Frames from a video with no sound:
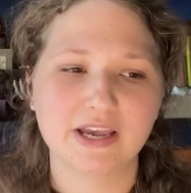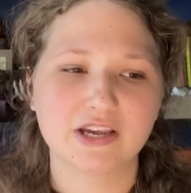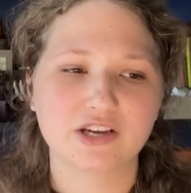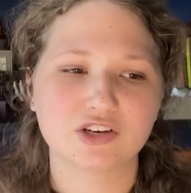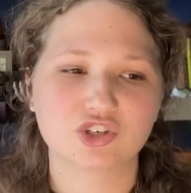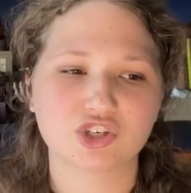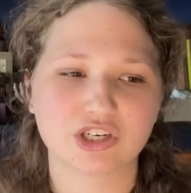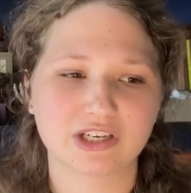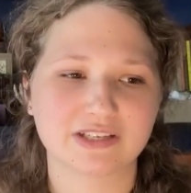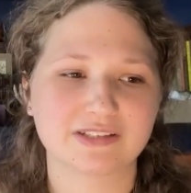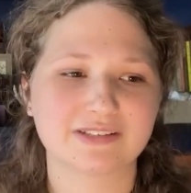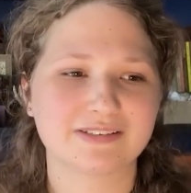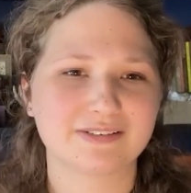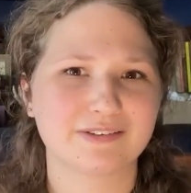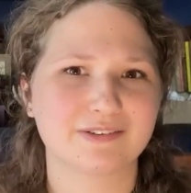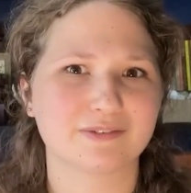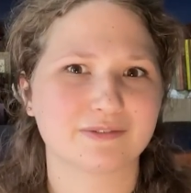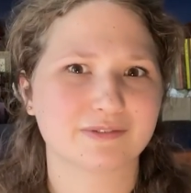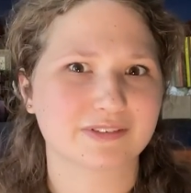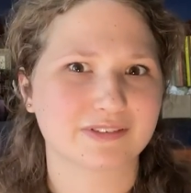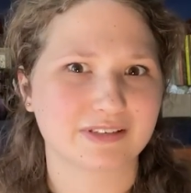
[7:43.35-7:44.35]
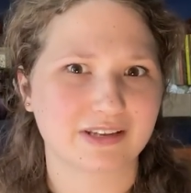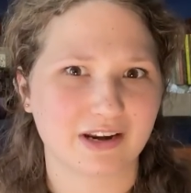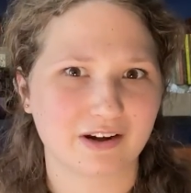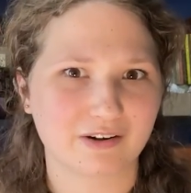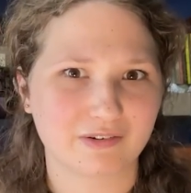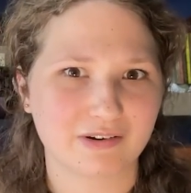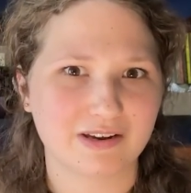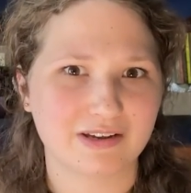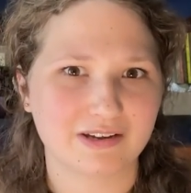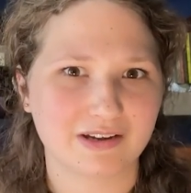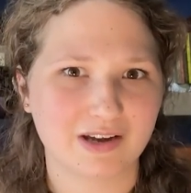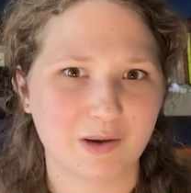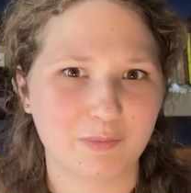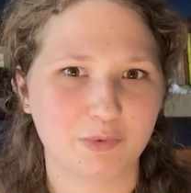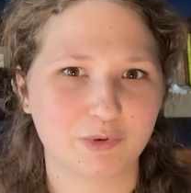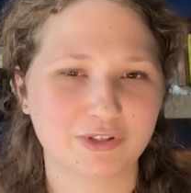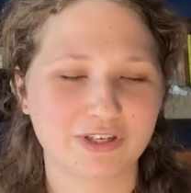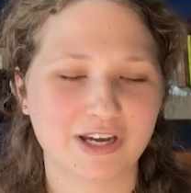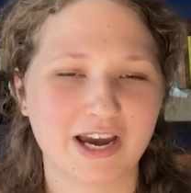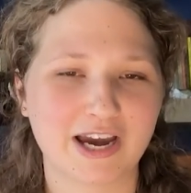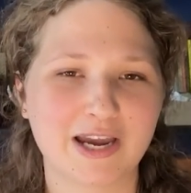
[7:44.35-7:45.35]
she gets a little scary a
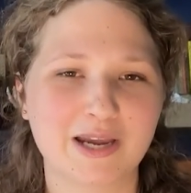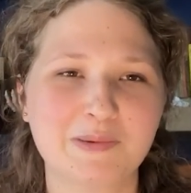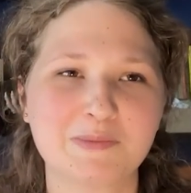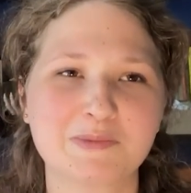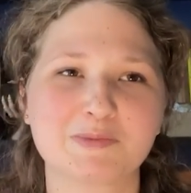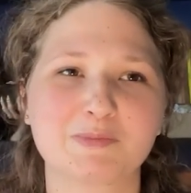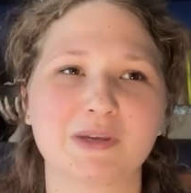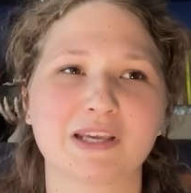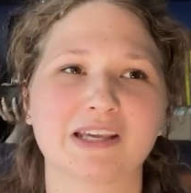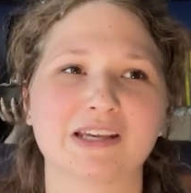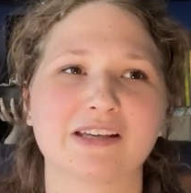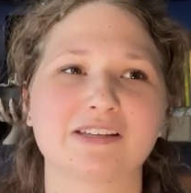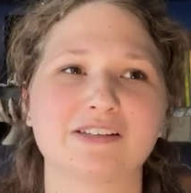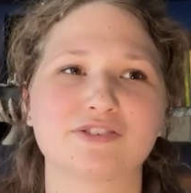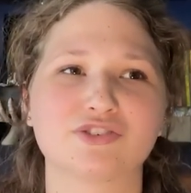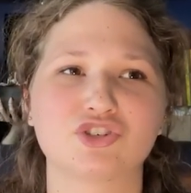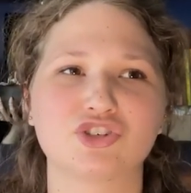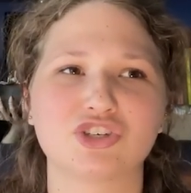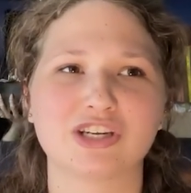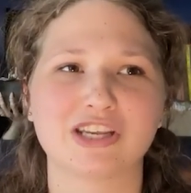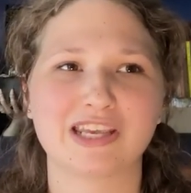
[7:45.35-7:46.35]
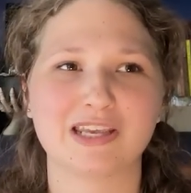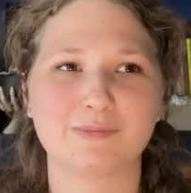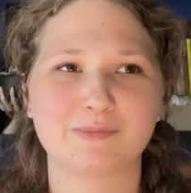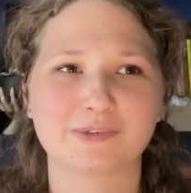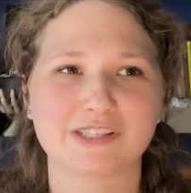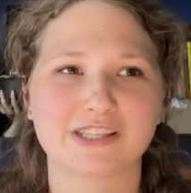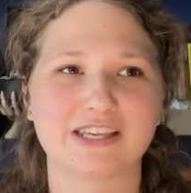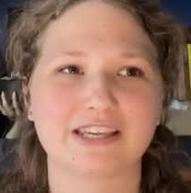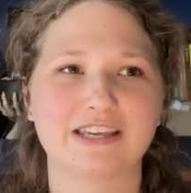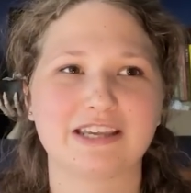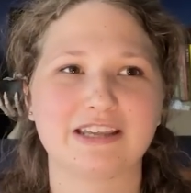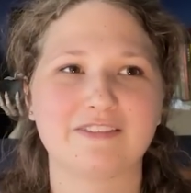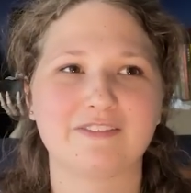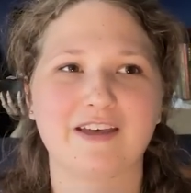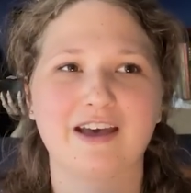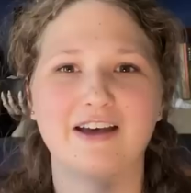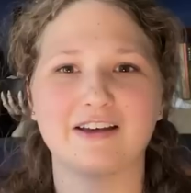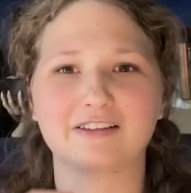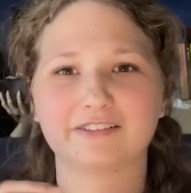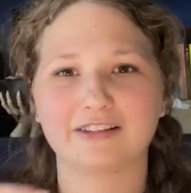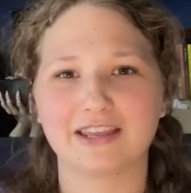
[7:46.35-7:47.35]
couple times because she keeps thinking
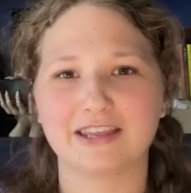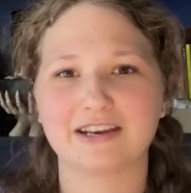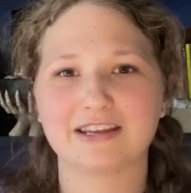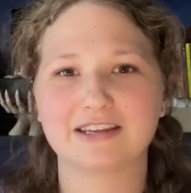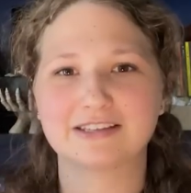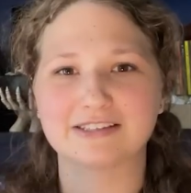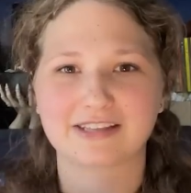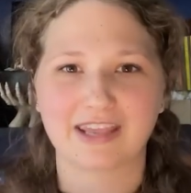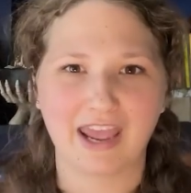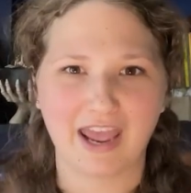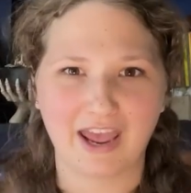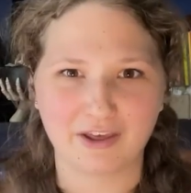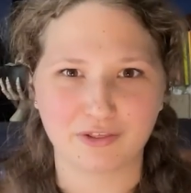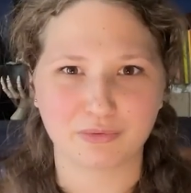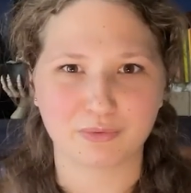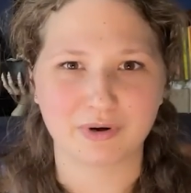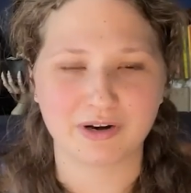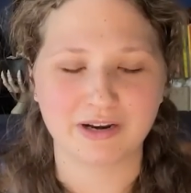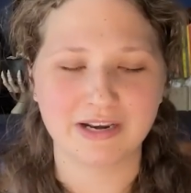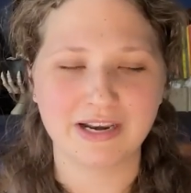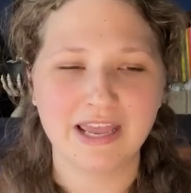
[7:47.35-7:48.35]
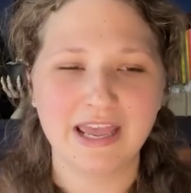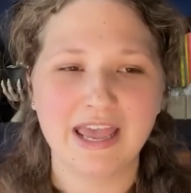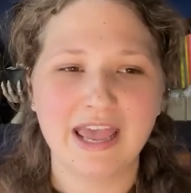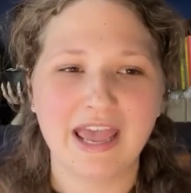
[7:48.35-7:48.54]
that Elena is Katherine.